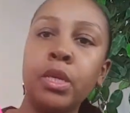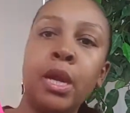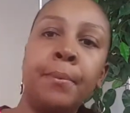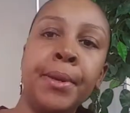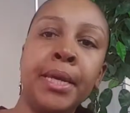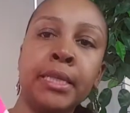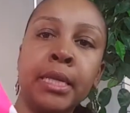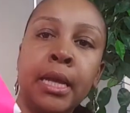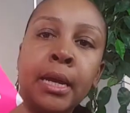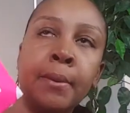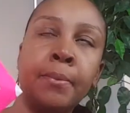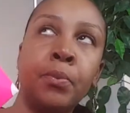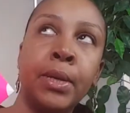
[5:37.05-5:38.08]
i picked
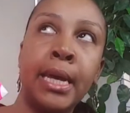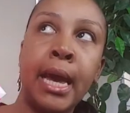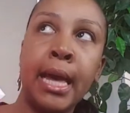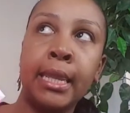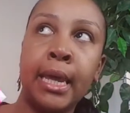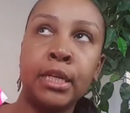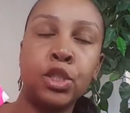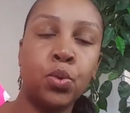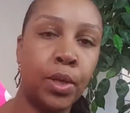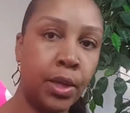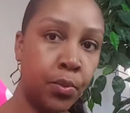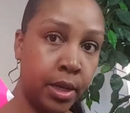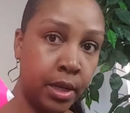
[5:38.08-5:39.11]
up we got like
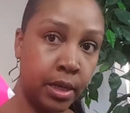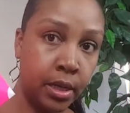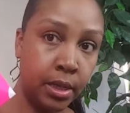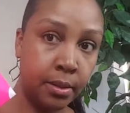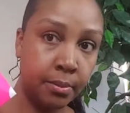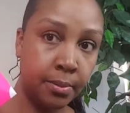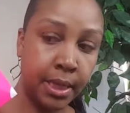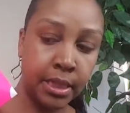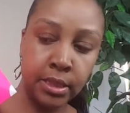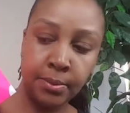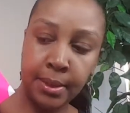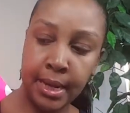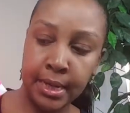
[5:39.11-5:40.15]
21 pairs
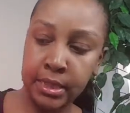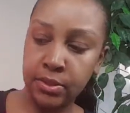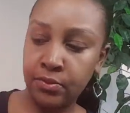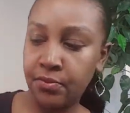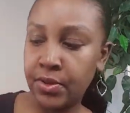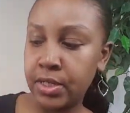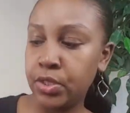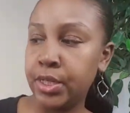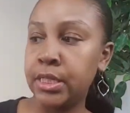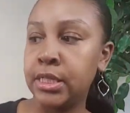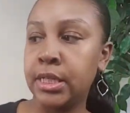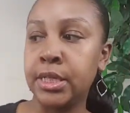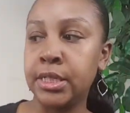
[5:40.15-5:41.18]
of panties from victoria's
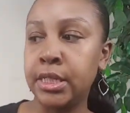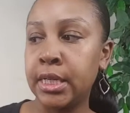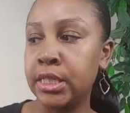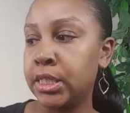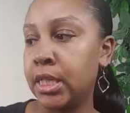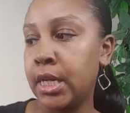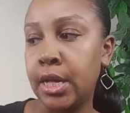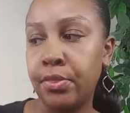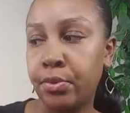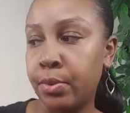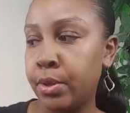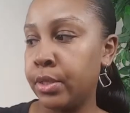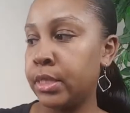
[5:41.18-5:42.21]
secret so i just thought i'd
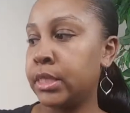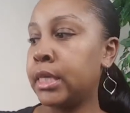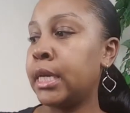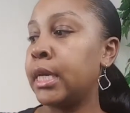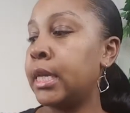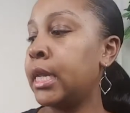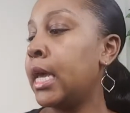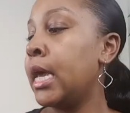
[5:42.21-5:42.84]
throw this in